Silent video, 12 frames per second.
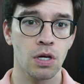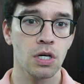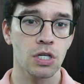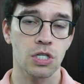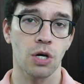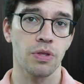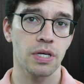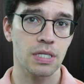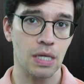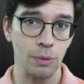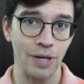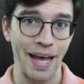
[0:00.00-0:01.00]
So the
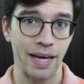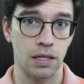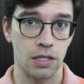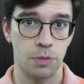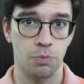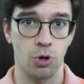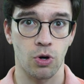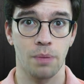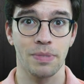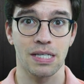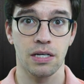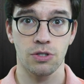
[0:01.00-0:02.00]
summer analyst program
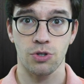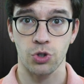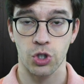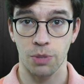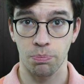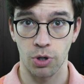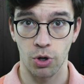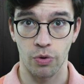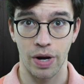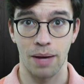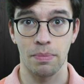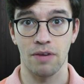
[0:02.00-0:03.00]
is an internship
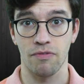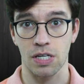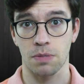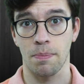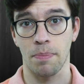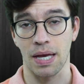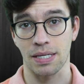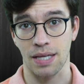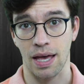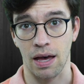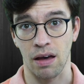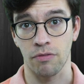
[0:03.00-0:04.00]
program investment banks
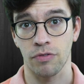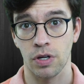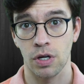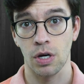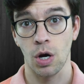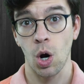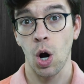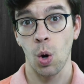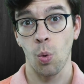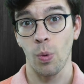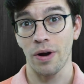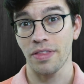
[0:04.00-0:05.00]
have,
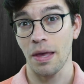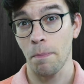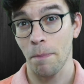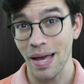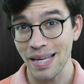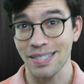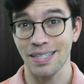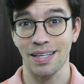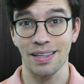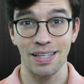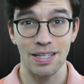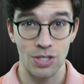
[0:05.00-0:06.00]
where they
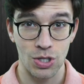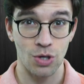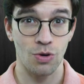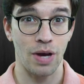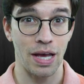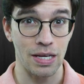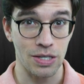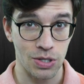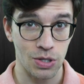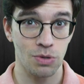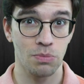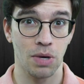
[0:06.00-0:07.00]
basically do a
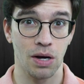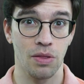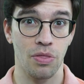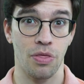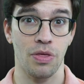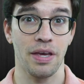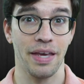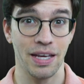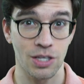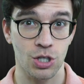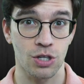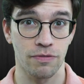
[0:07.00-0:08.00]
2-month
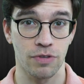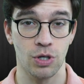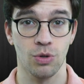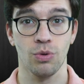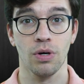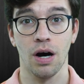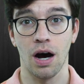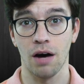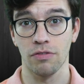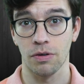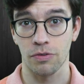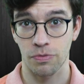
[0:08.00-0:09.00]
interview of
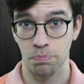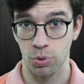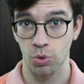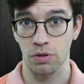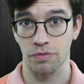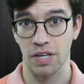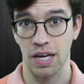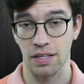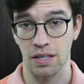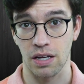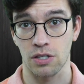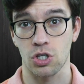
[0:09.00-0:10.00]
a pool of
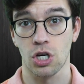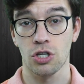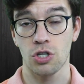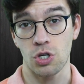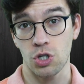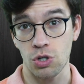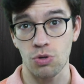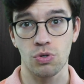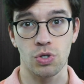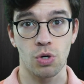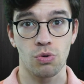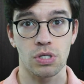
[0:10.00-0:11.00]
candidates to choose
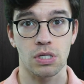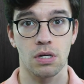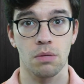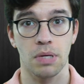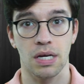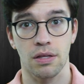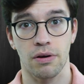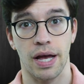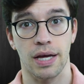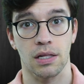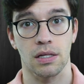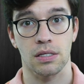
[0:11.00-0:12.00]
who's going to be in their
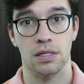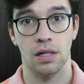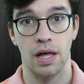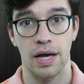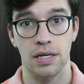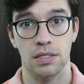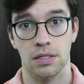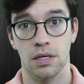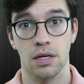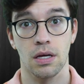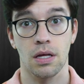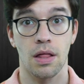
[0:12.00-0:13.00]
analyst class
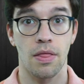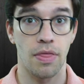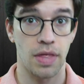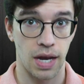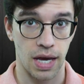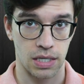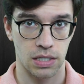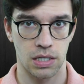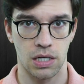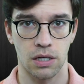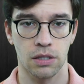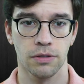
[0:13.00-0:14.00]
the next year.